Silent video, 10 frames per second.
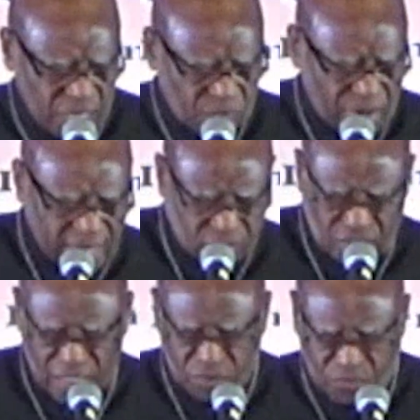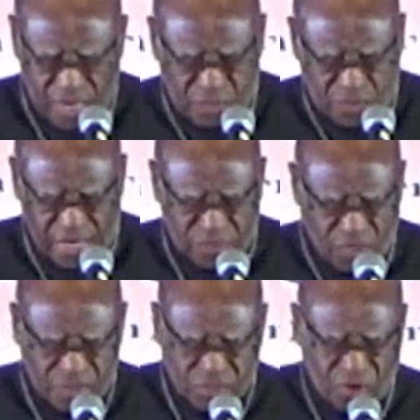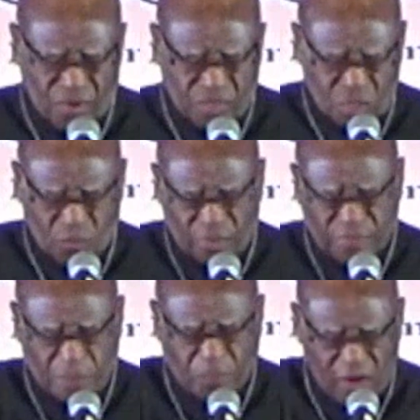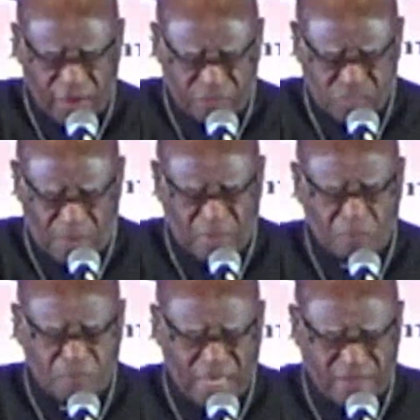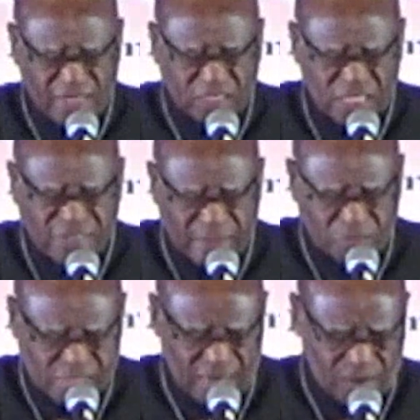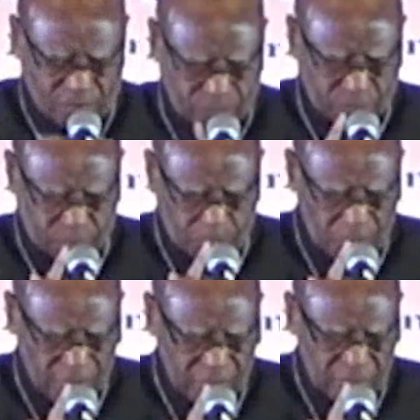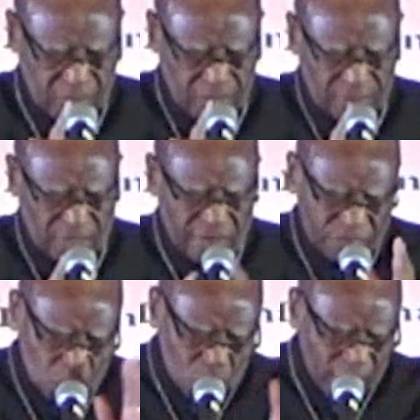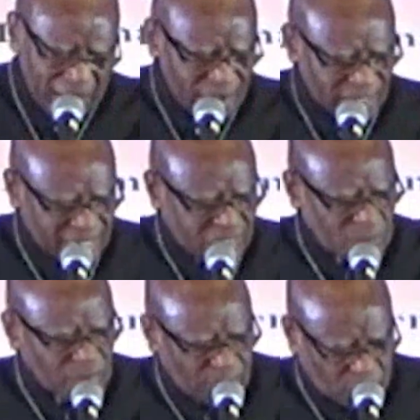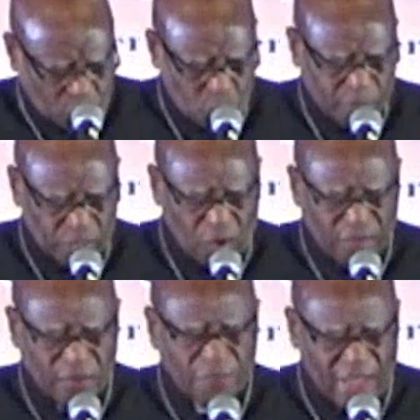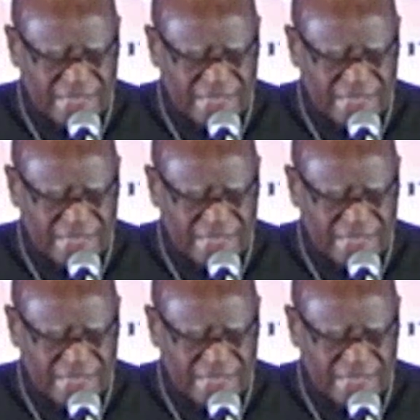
grandsons, great granddaughters, they ought to know that they're part of something bigger than just themselves. Yes, yes. They don't have to run out and get some other group in order to find